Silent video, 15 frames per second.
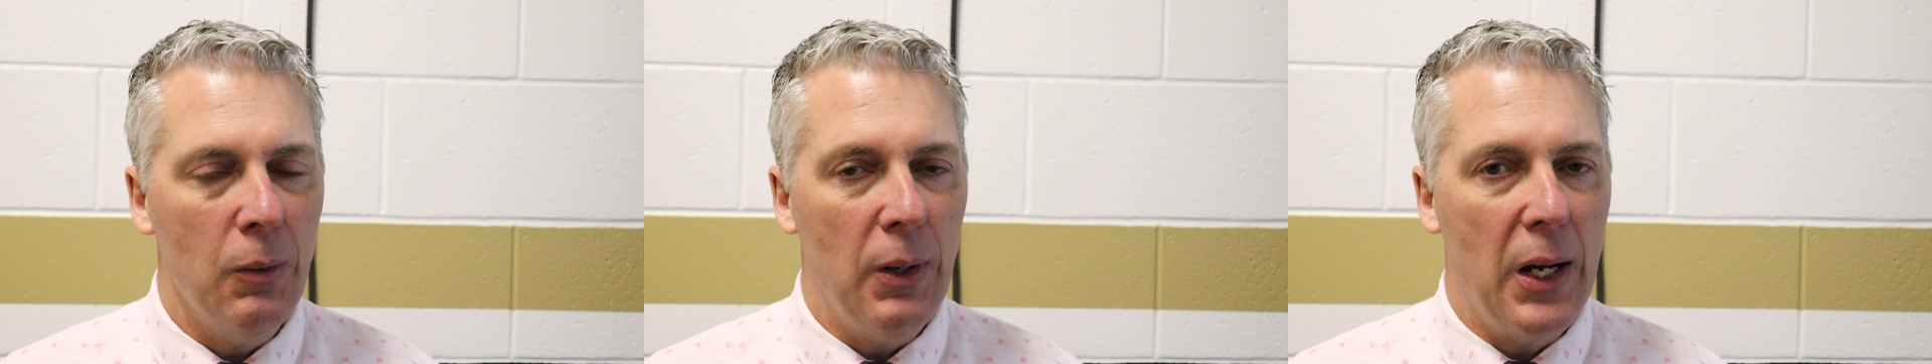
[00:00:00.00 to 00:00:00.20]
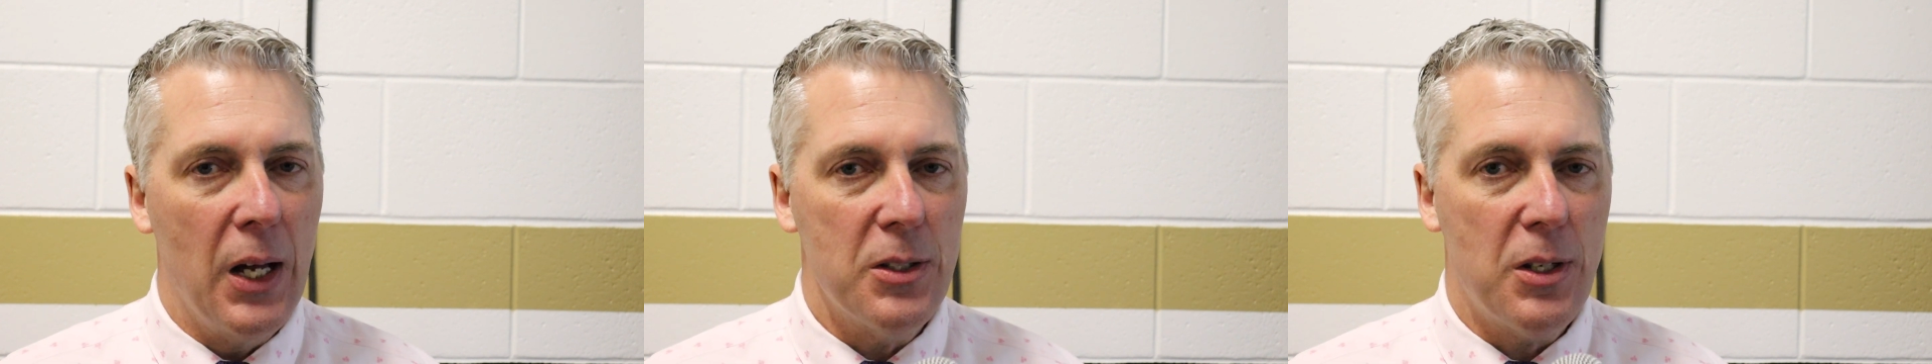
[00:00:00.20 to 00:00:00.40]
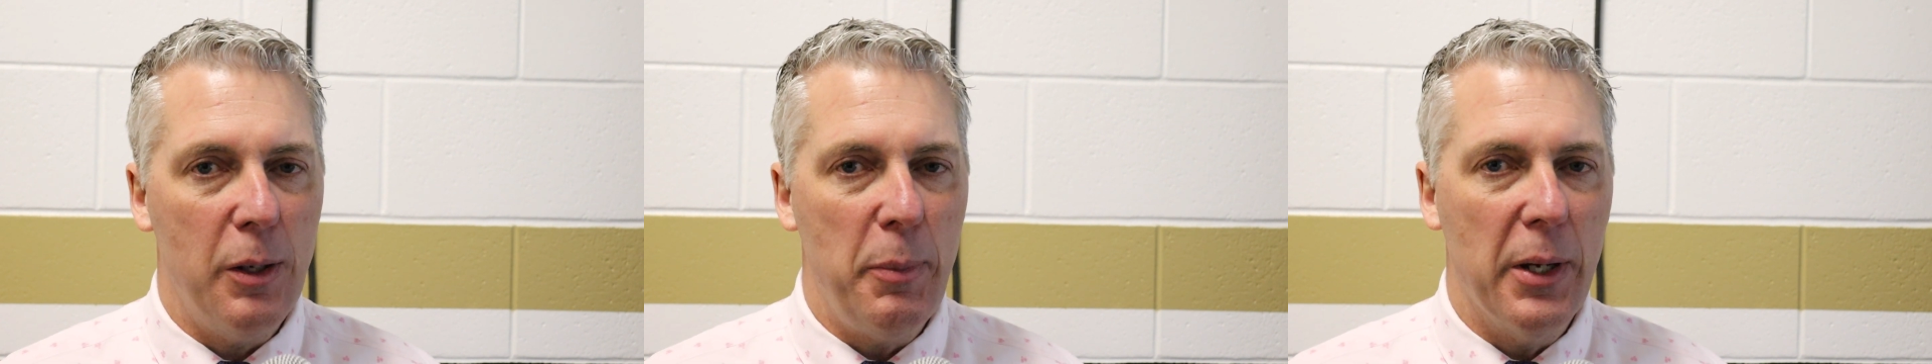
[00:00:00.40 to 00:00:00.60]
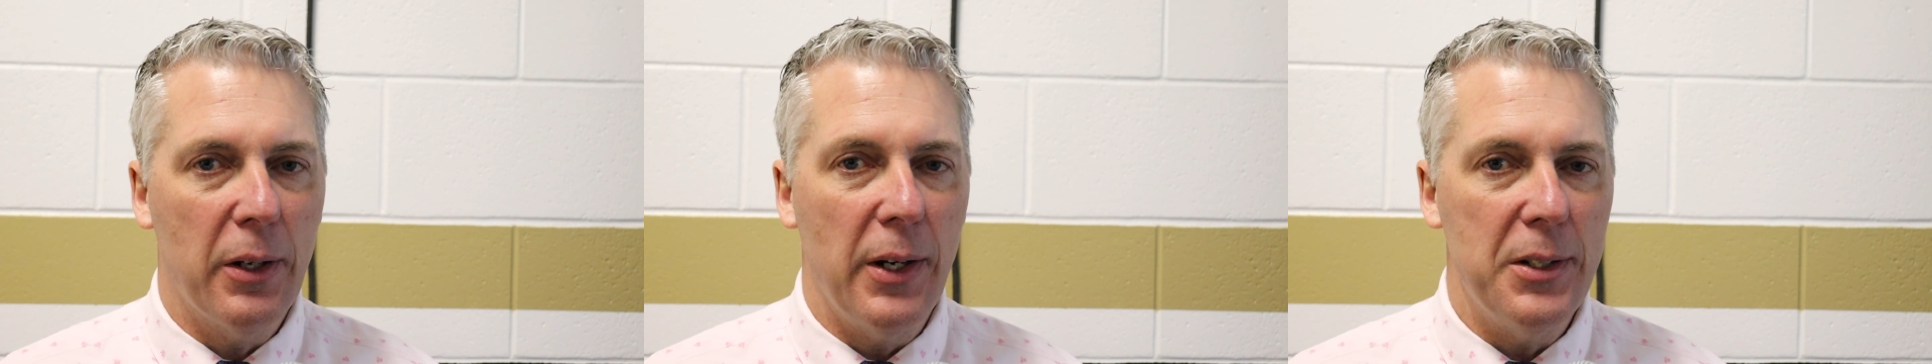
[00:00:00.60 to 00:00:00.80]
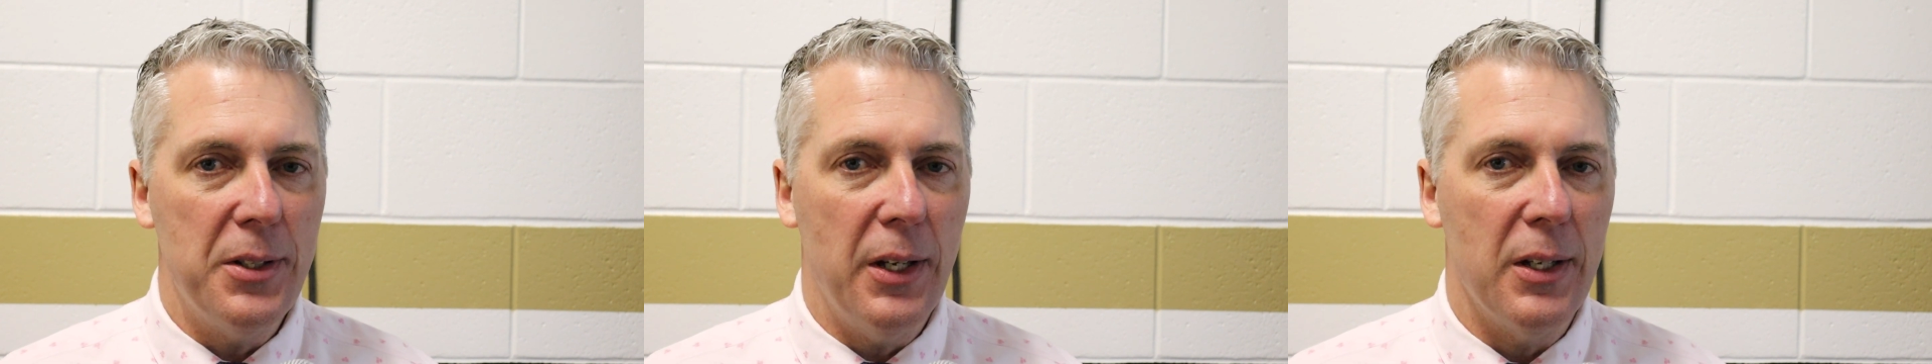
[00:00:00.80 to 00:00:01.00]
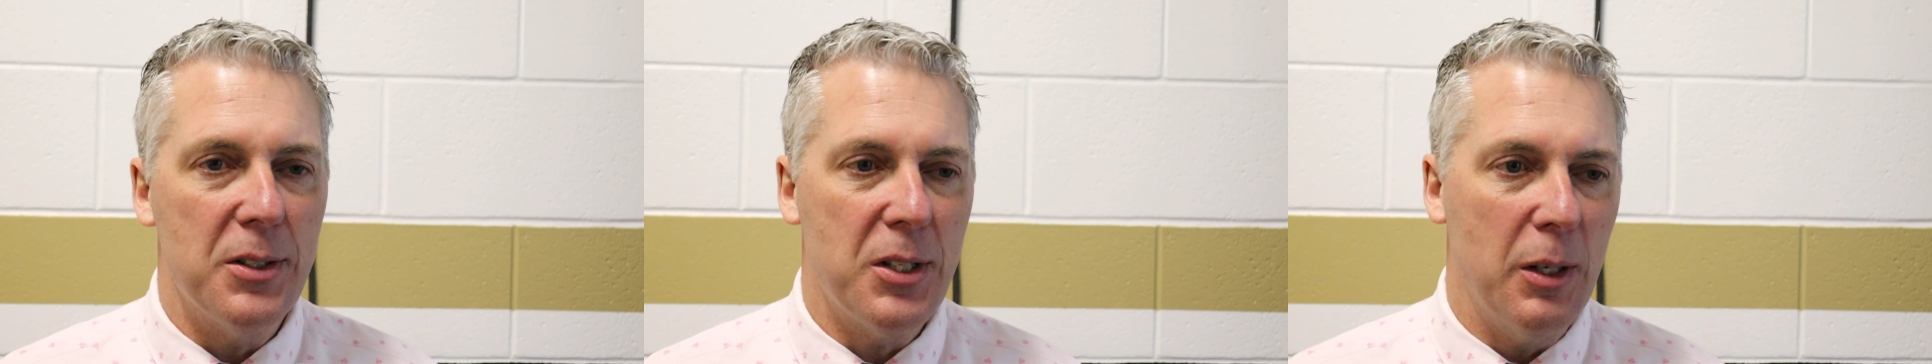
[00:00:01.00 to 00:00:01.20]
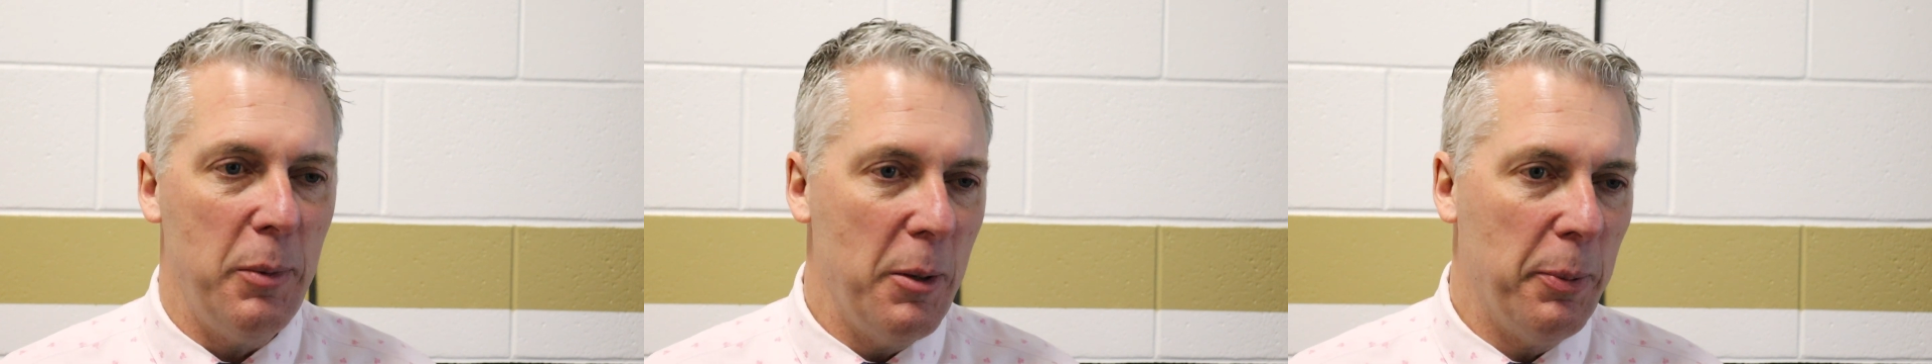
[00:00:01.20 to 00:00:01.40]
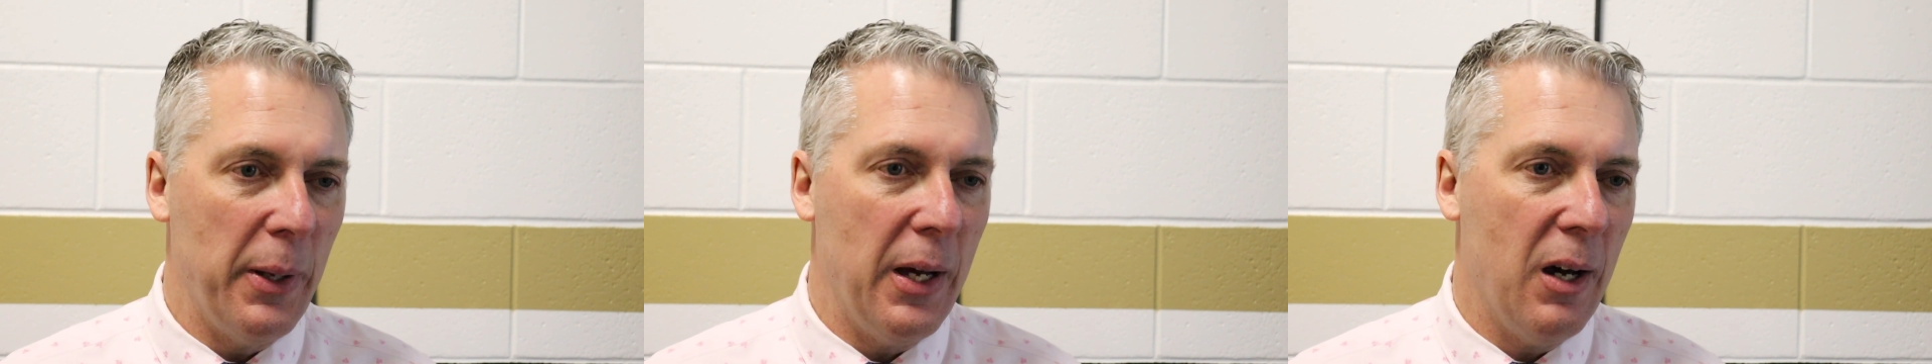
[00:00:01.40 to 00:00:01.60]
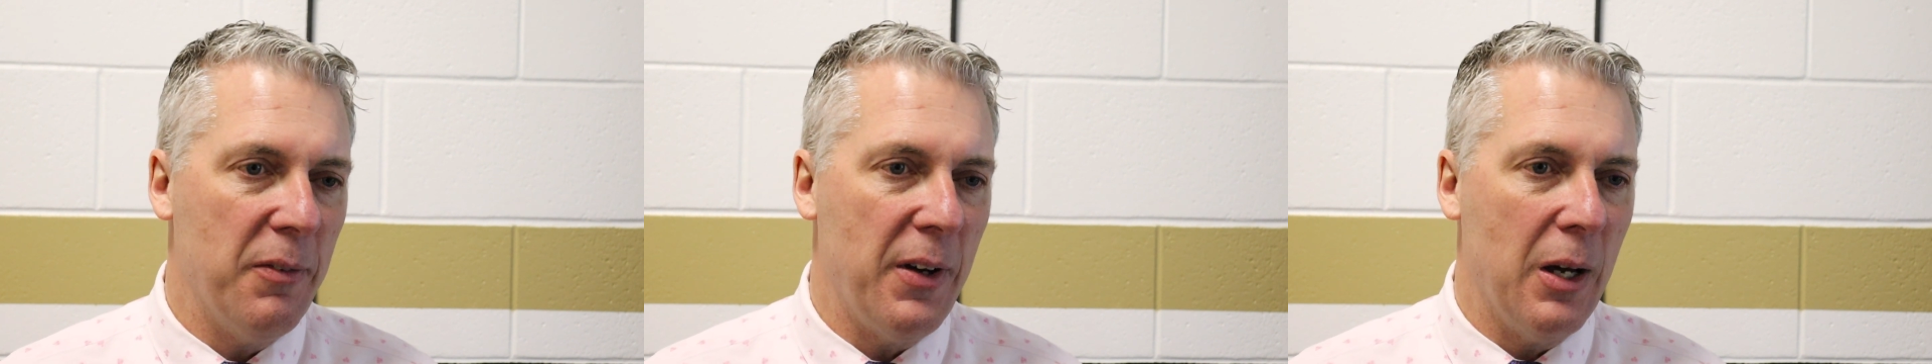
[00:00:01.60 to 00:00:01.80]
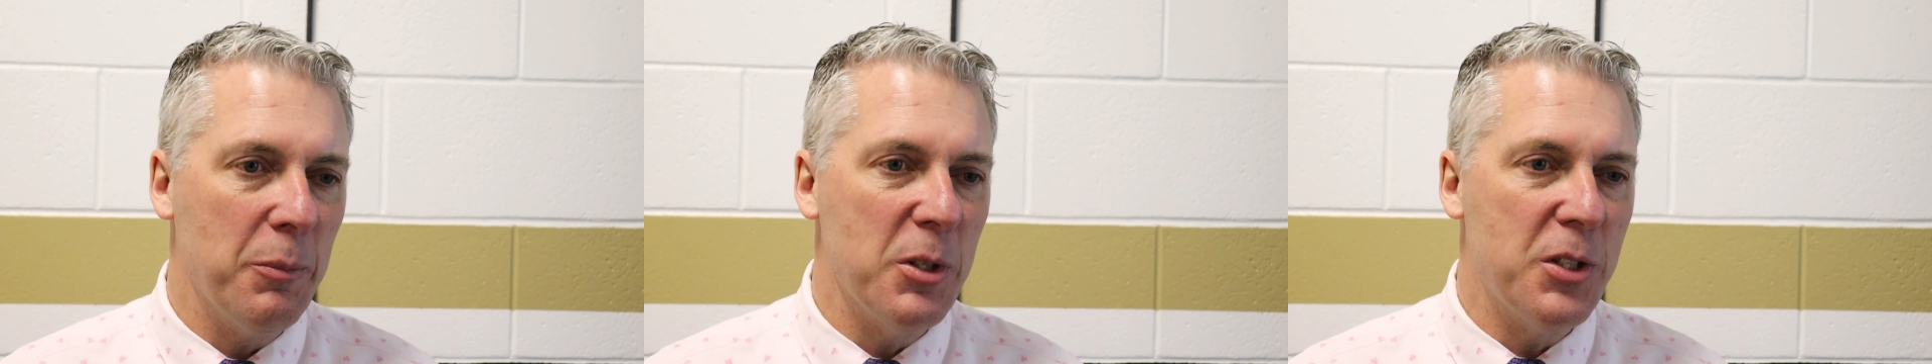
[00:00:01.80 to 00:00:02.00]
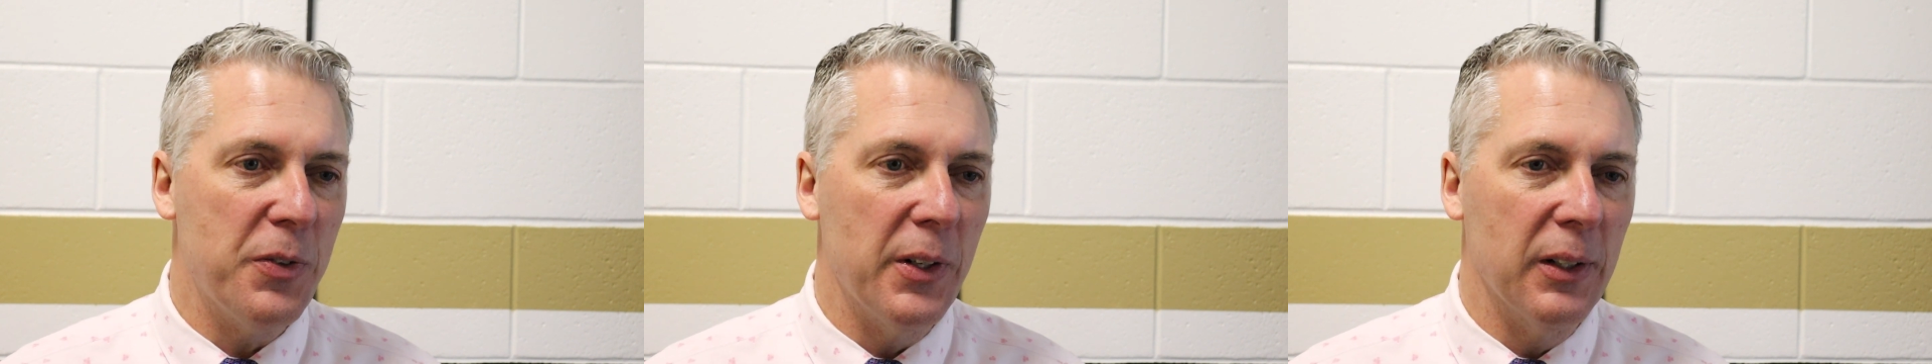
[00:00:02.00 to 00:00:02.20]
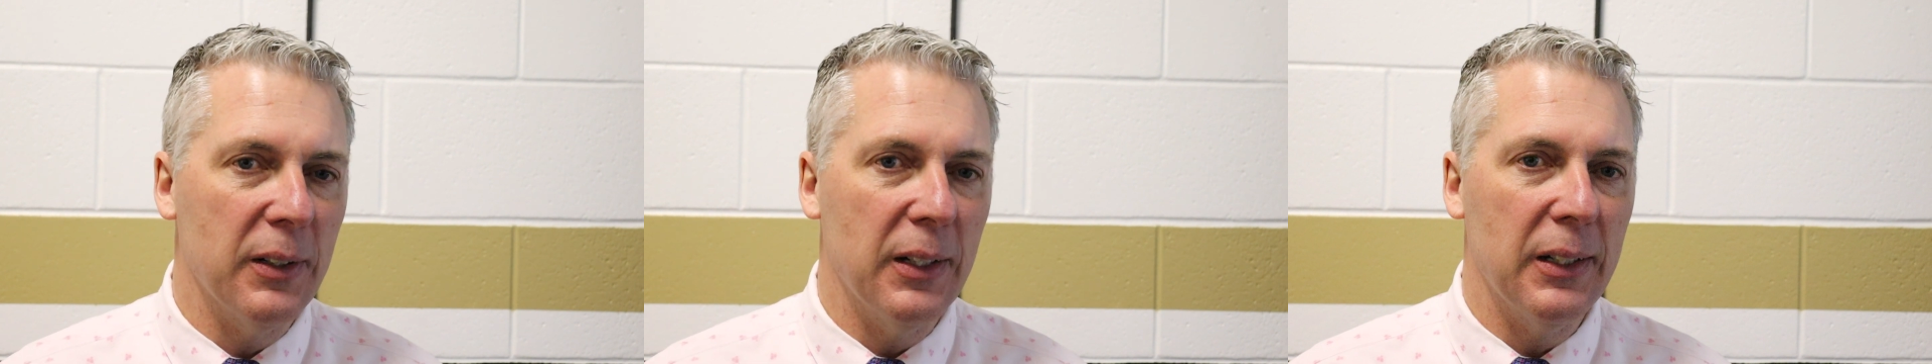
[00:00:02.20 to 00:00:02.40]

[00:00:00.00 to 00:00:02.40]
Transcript: Well, it's going to be a great day. It's going to be a playoff atmosphere.